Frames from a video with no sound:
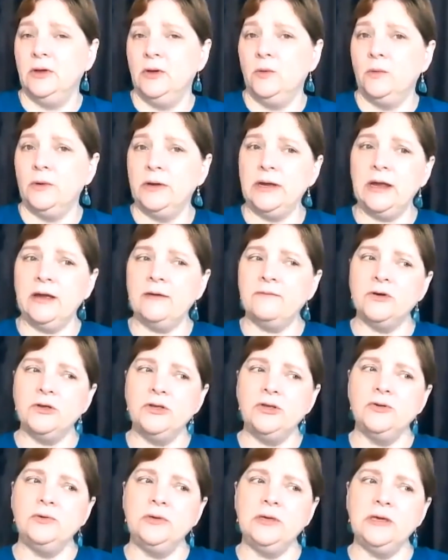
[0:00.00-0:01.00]
Whenever
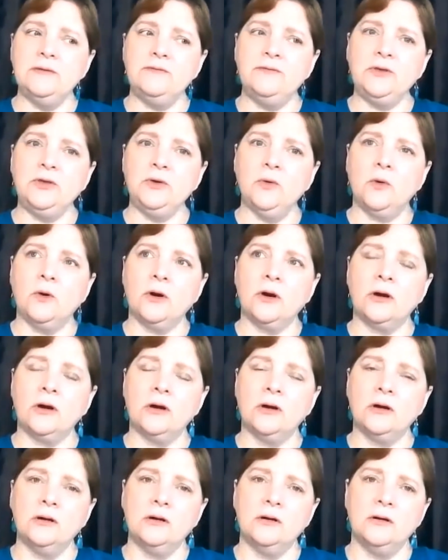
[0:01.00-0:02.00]
you give
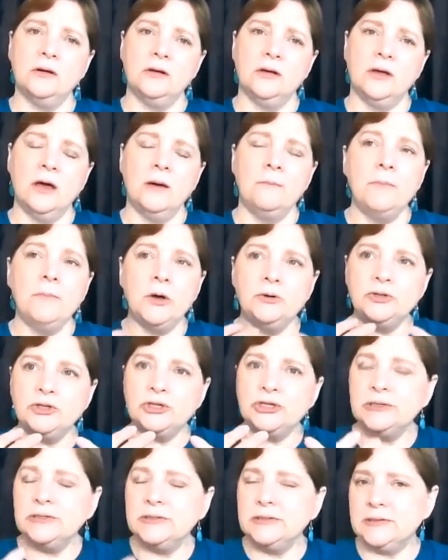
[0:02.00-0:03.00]
your
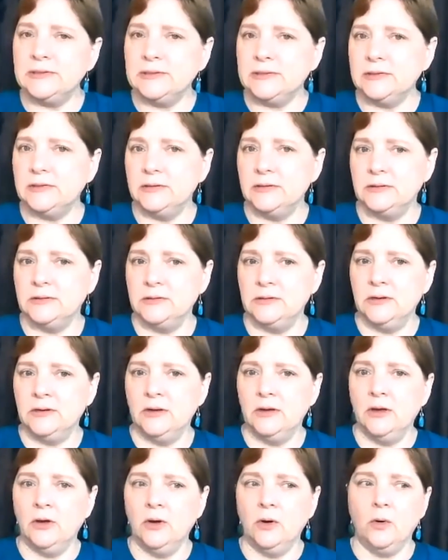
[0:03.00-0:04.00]
emotions
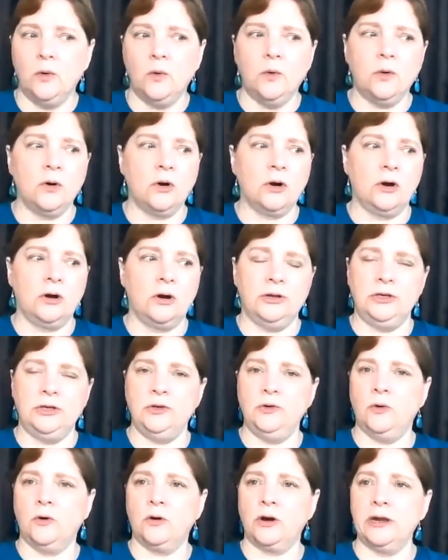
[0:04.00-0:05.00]
or
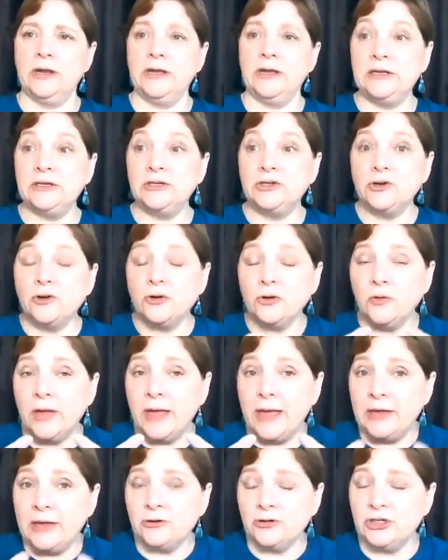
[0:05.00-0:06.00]
your internal
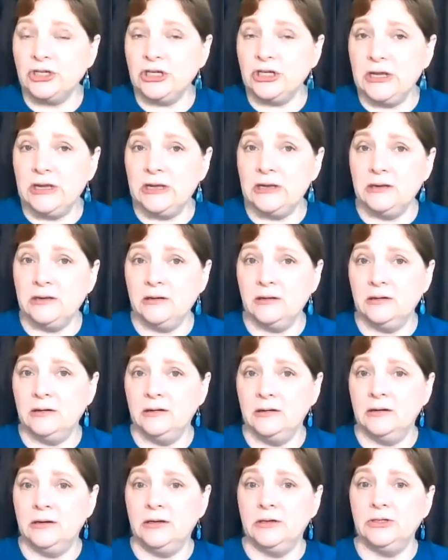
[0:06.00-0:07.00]
energy
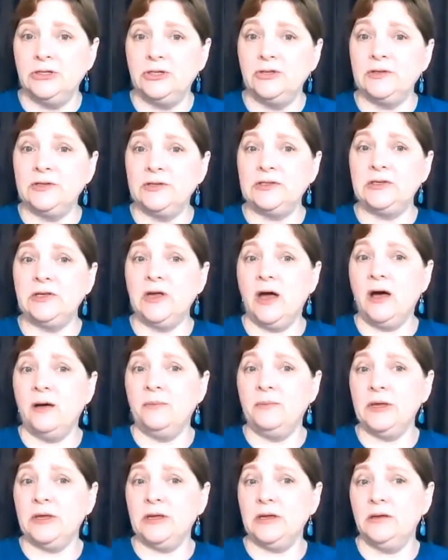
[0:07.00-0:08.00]
to this
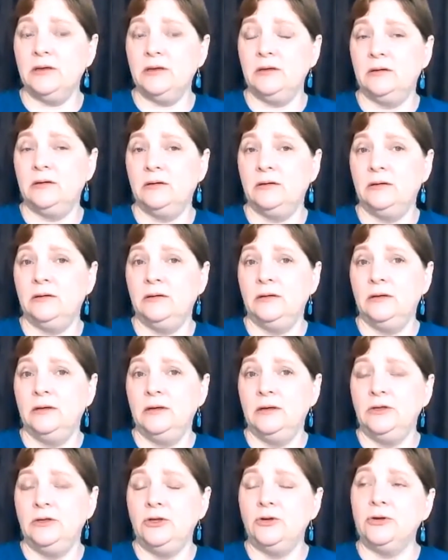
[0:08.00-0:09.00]
topic,
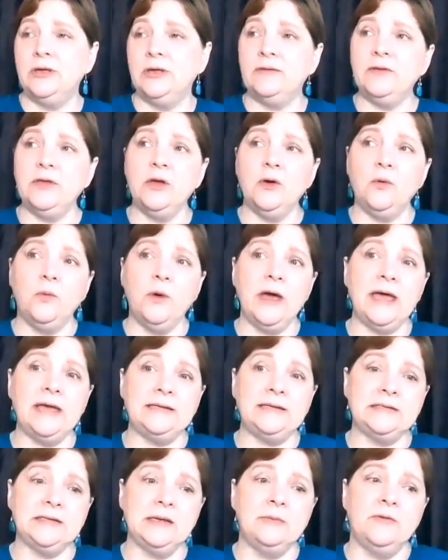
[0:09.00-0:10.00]
you're giving
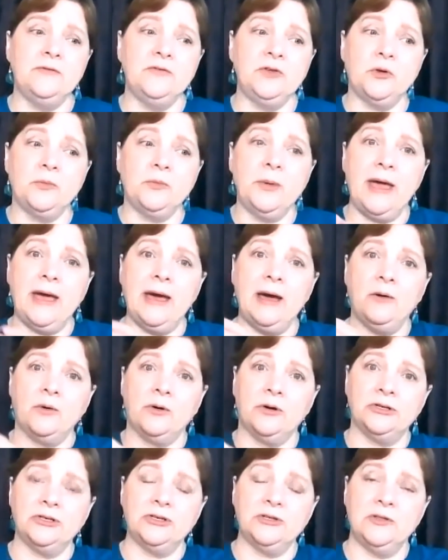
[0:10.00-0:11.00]
away some of your
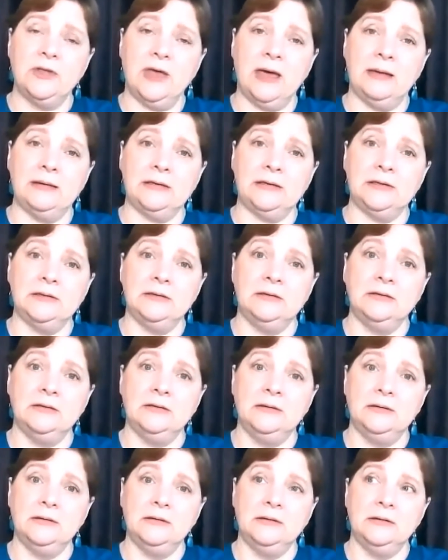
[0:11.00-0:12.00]
power to that
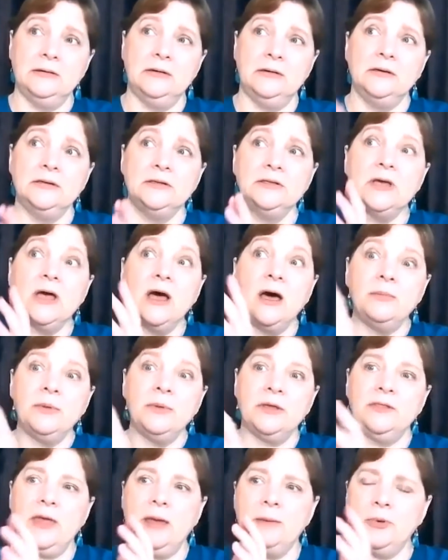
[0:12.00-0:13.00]

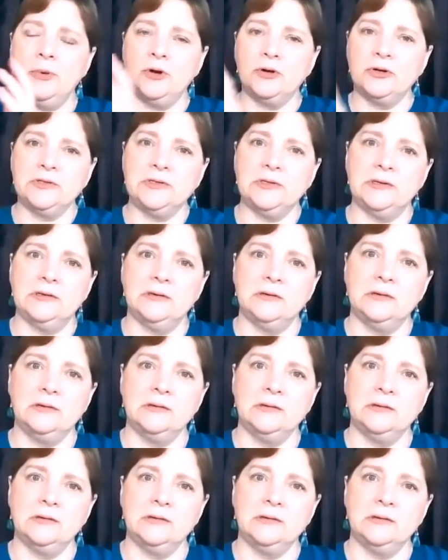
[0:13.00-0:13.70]
topic, that person,